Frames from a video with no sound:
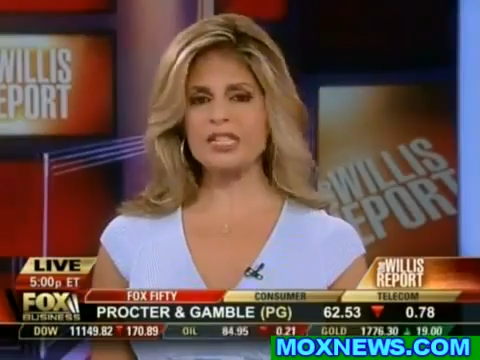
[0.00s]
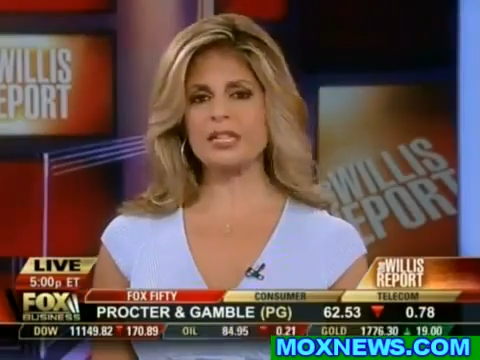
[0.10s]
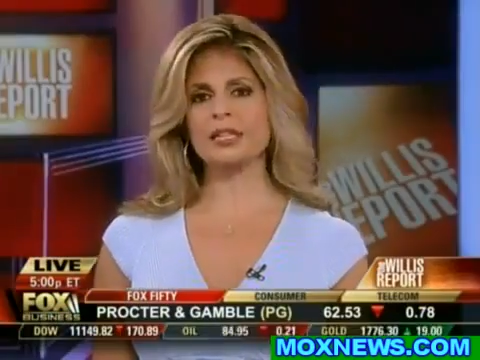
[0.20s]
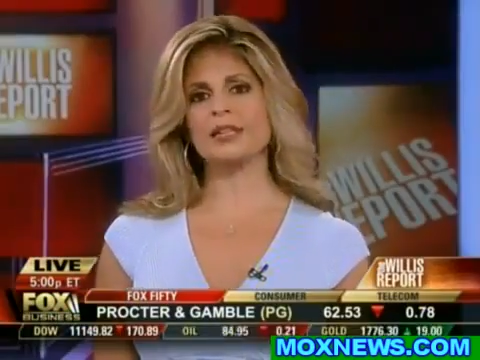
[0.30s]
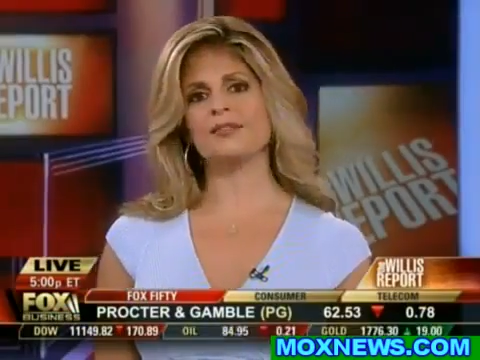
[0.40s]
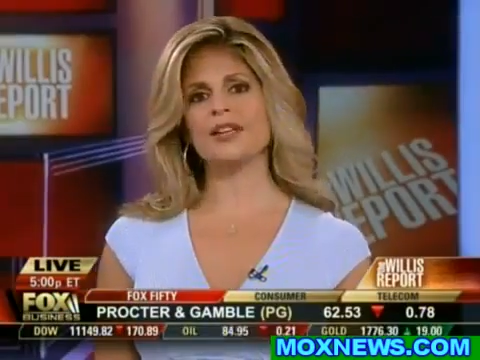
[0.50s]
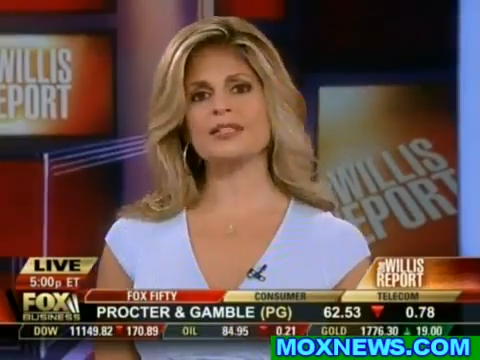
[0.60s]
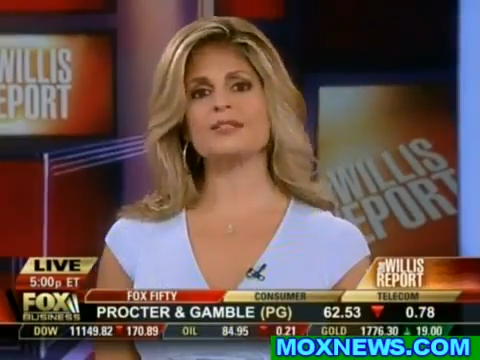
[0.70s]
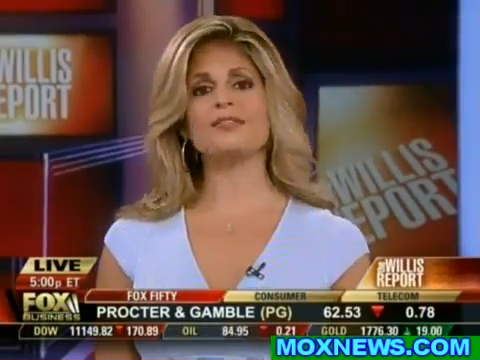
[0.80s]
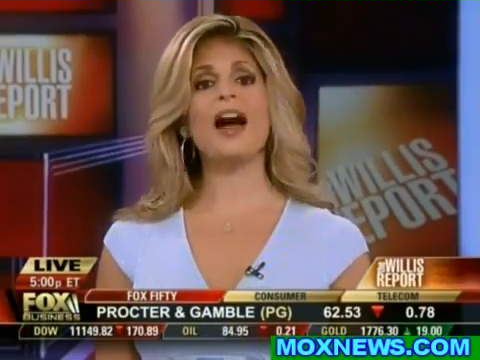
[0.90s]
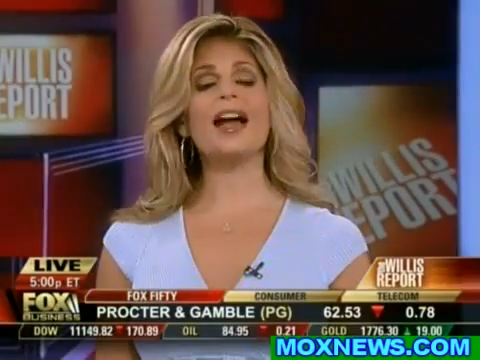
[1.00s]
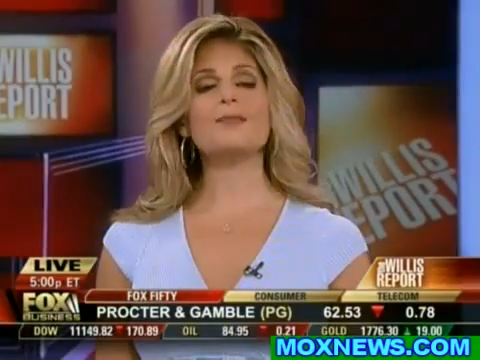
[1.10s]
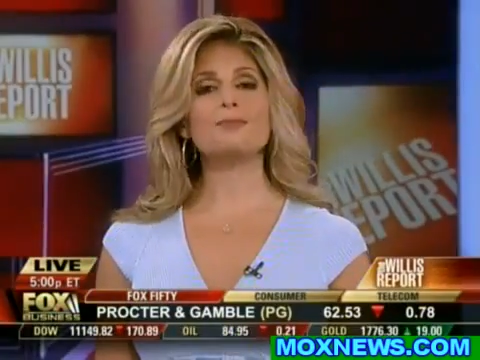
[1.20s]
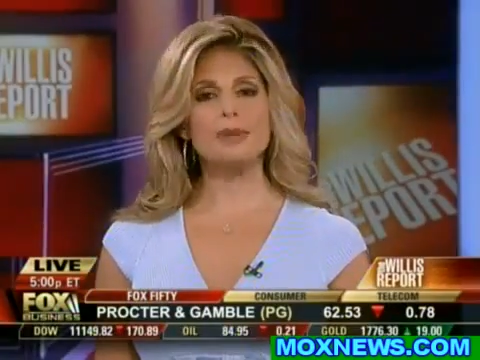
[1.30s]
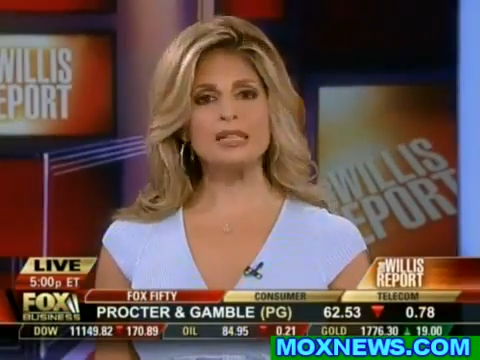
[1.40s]
in and invested
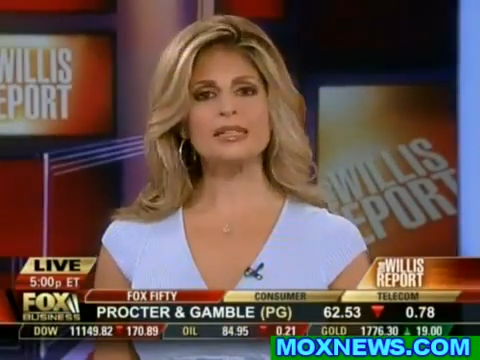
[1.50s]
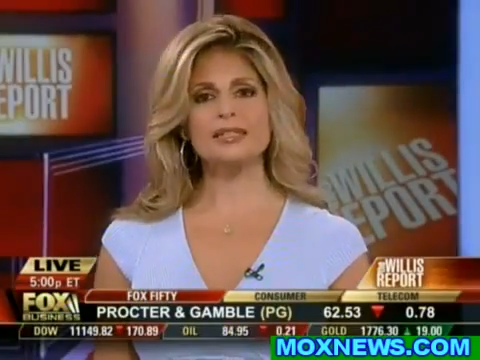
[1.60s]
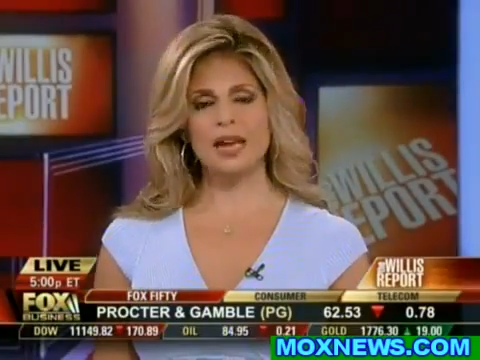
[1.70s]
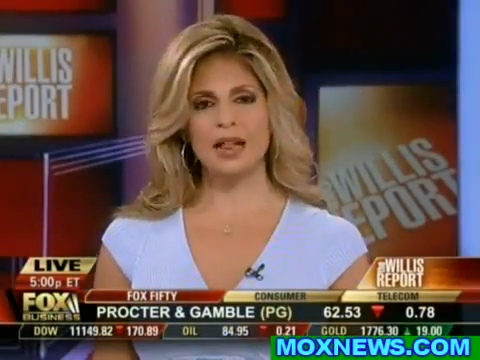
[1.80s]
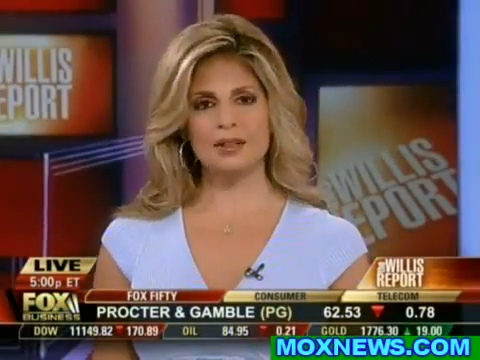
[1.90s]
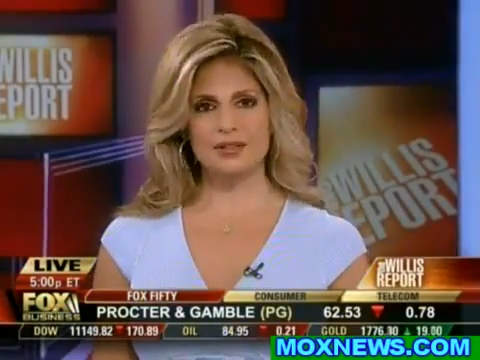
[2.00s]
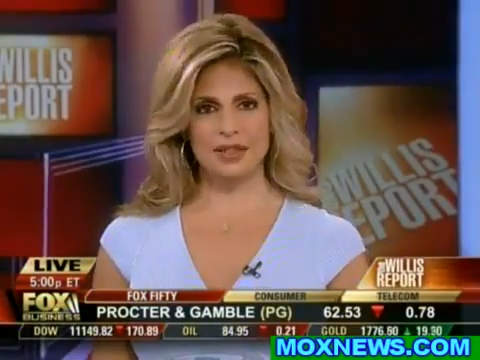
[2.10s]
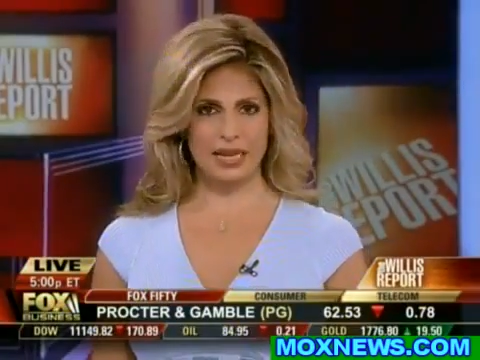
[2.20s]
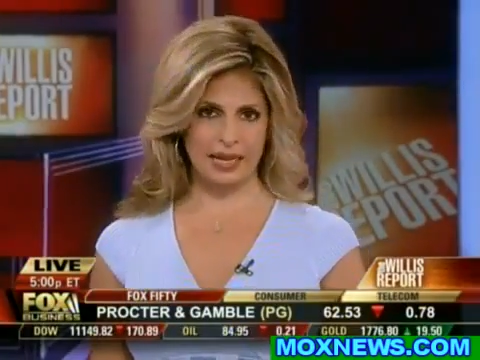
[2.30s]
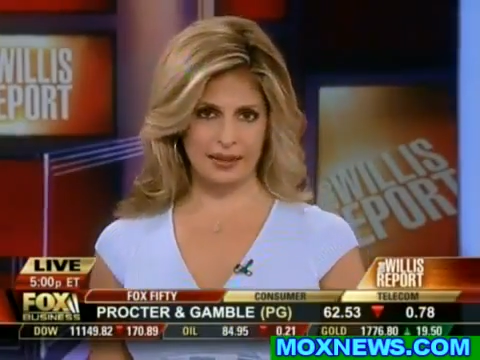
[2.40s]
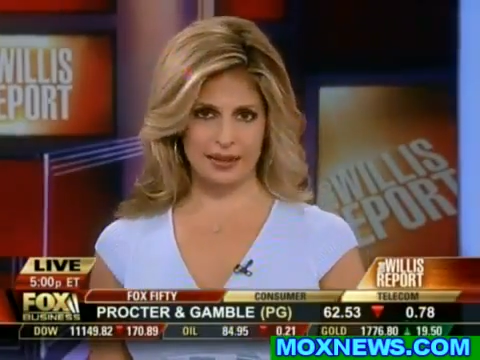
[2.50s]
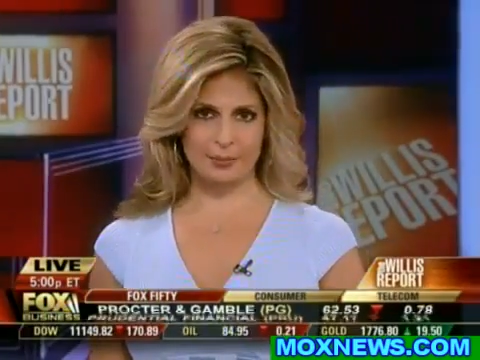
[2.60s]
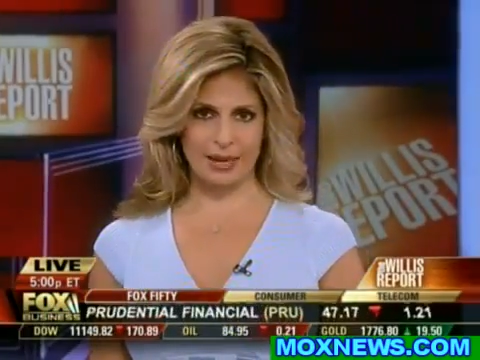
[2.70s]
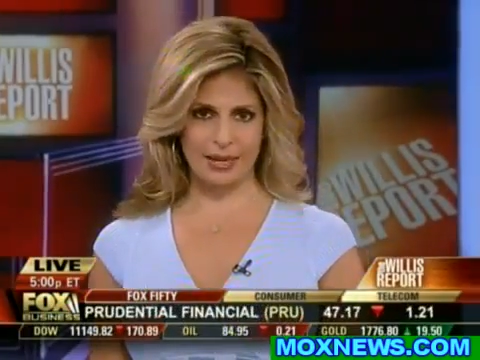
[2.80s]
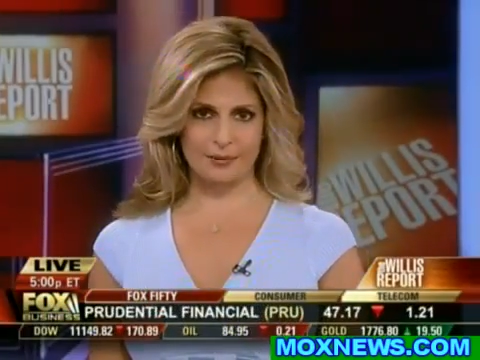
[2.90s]
$5 billion in the ailing
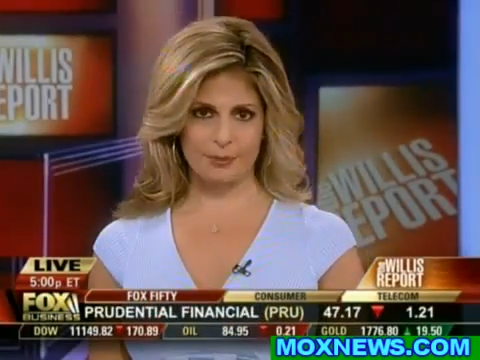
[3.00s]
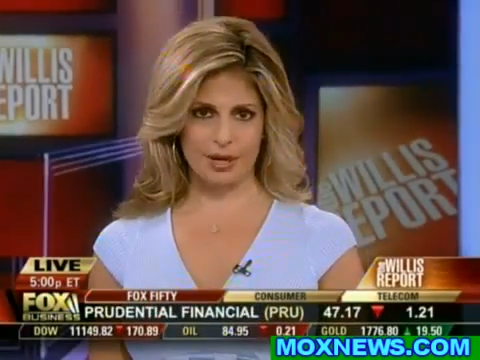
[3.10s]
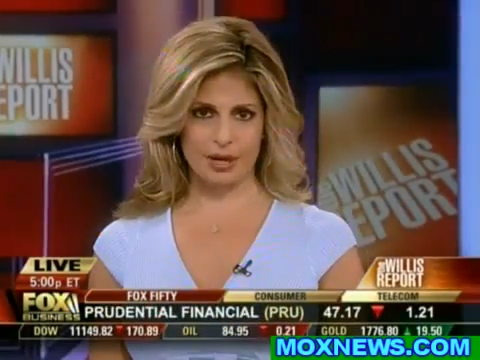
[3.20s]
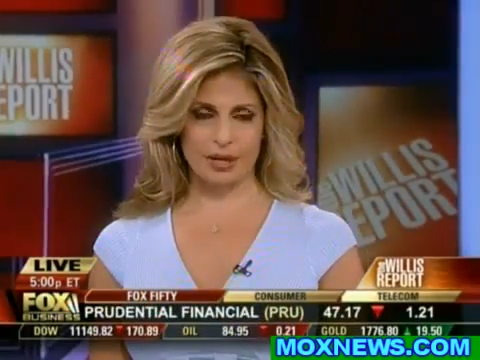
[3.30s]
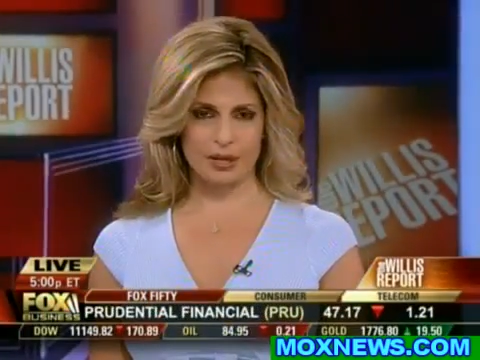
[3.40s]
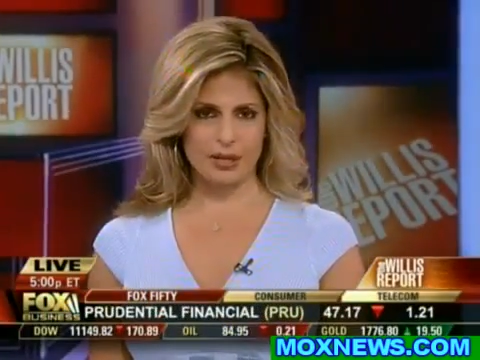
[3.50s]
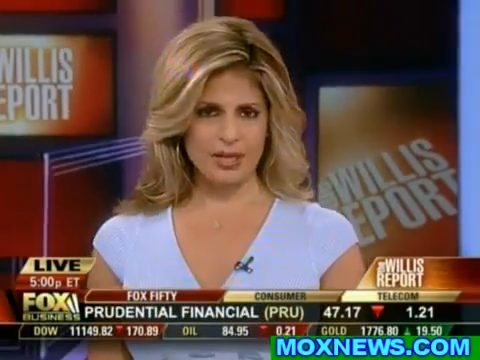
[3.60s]
Bank of America.